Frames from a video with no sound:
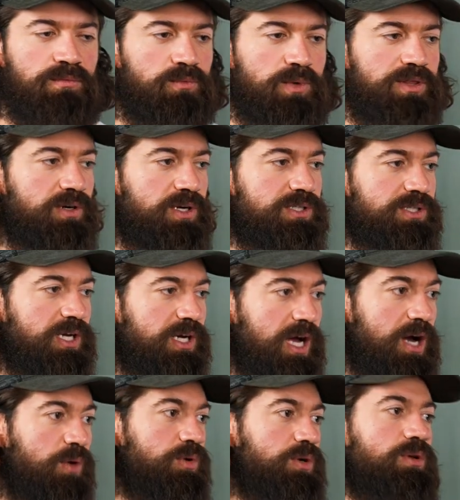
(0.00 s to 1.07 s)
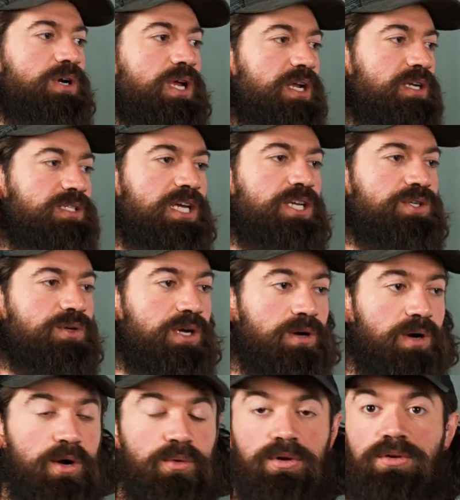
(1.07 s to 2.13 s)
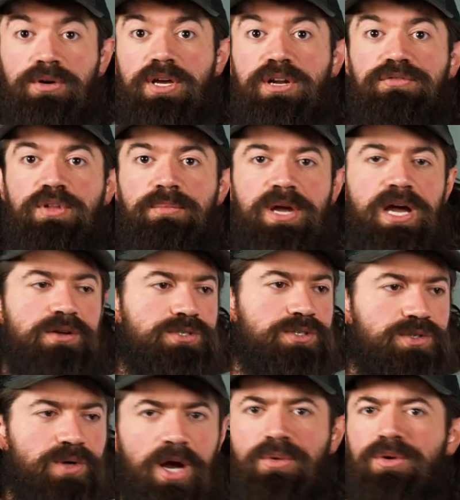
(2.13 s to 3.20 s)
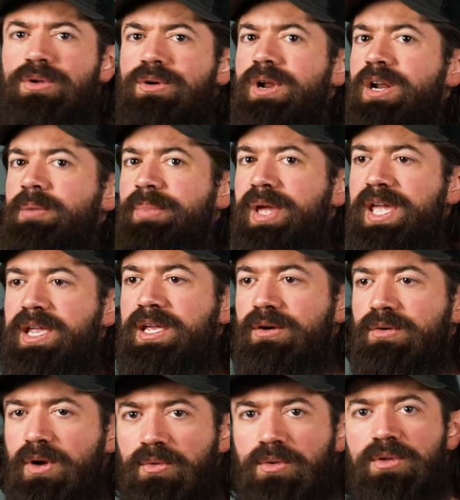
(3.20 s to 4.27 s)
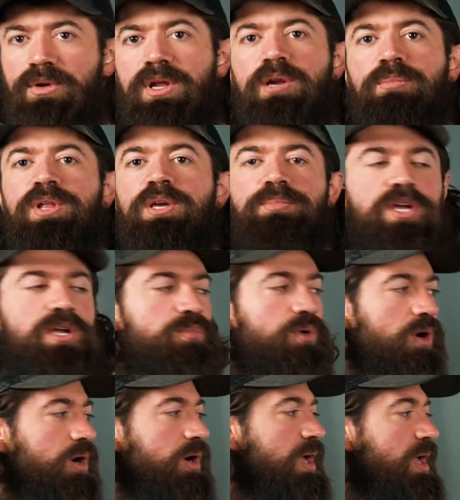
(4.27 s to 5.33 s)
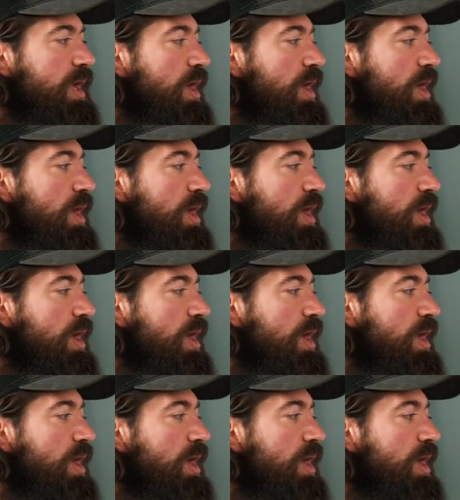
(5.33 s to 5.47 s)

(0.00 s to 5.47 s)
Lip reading: whether it's like, I want to learn how to day trade, or I want to learn how to flip houses, or I want to learn how to paint, or I want to learn how to play ping pong,